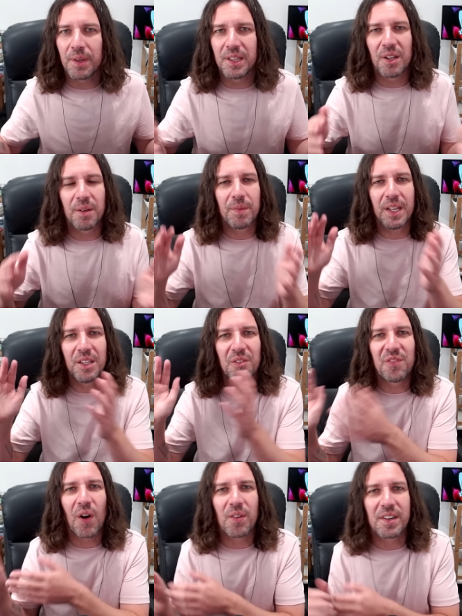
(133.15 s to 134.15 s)
In the in the
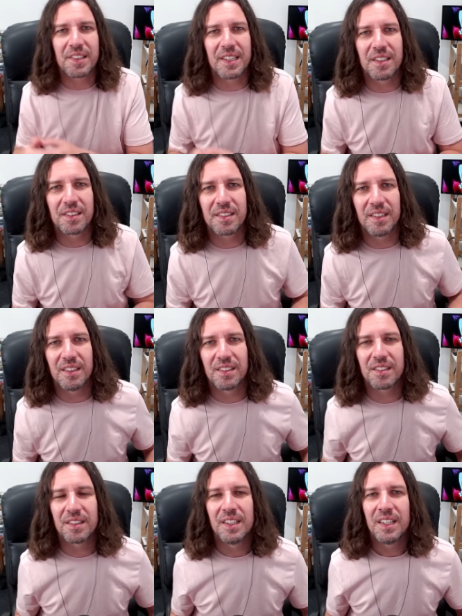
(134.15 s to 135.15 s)
Forest
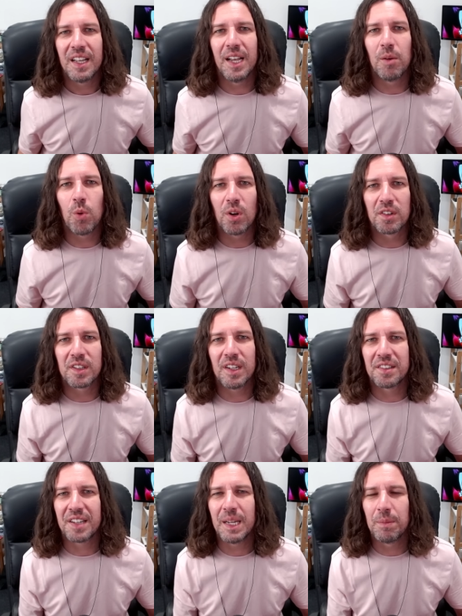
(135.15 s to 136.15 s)
instance, it was a
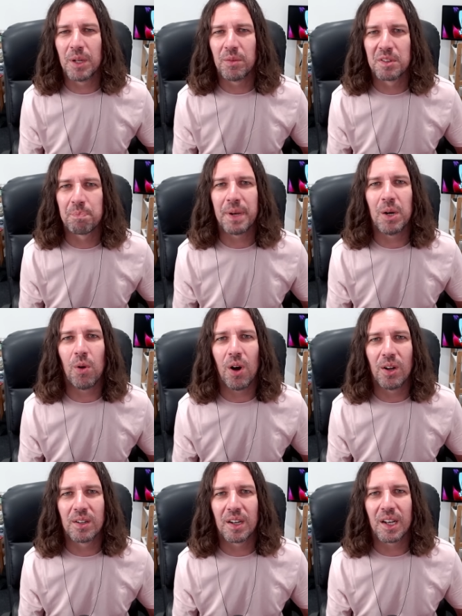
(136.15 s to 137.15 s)
team that was built
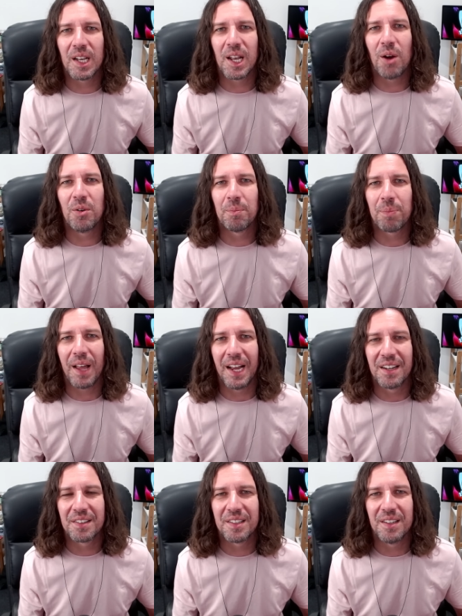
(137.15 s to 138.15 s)
on loan
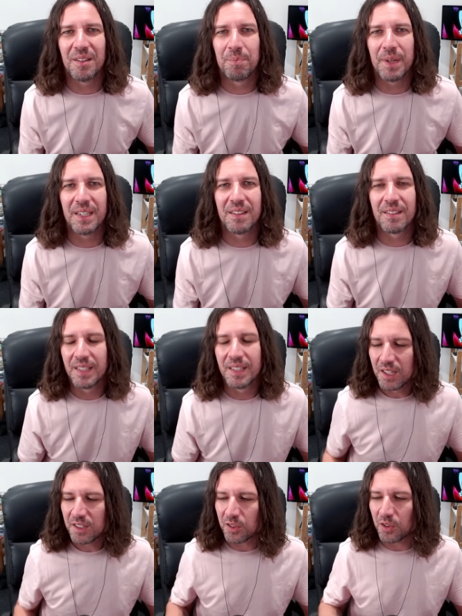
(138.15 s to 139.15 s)
players that had been
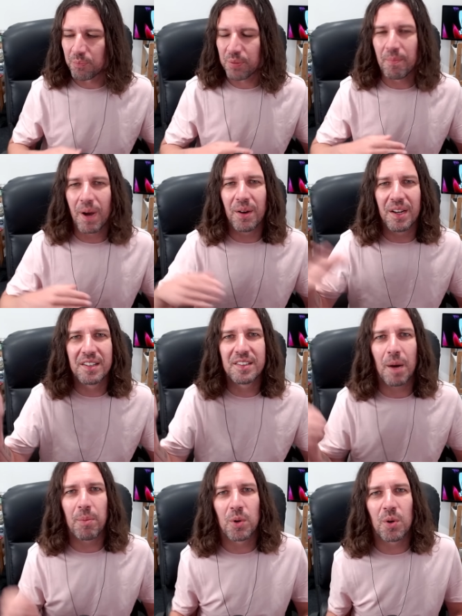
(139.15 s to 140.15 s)
sort of promoted
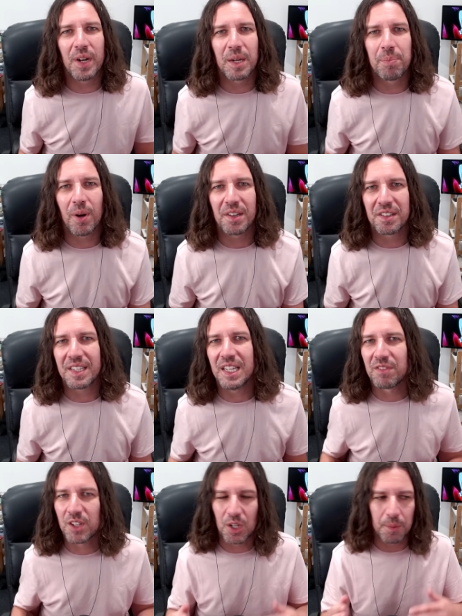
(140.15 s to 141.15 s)
double quick by
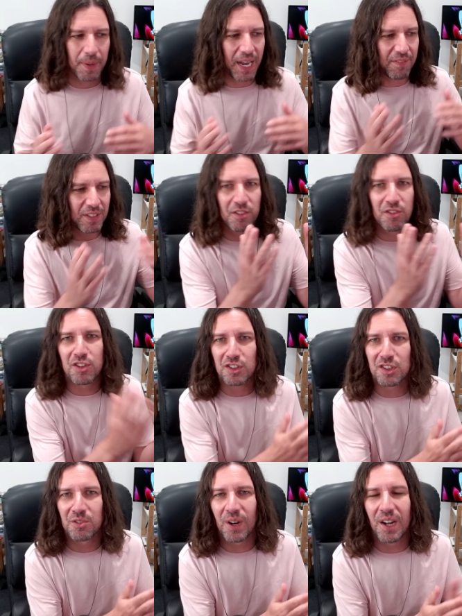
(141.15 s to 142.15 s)
Steve Cooper, having
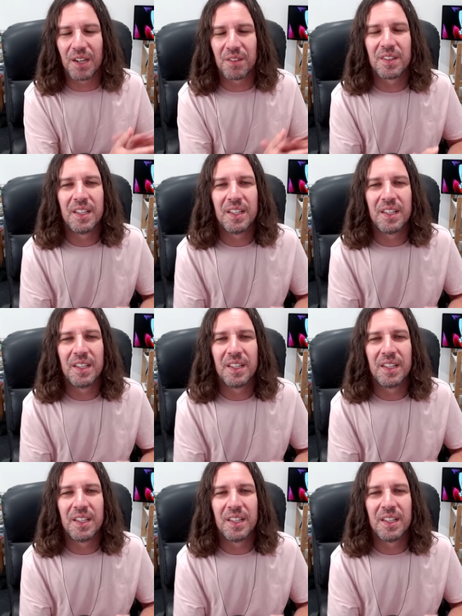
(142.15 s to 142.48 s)
just arrived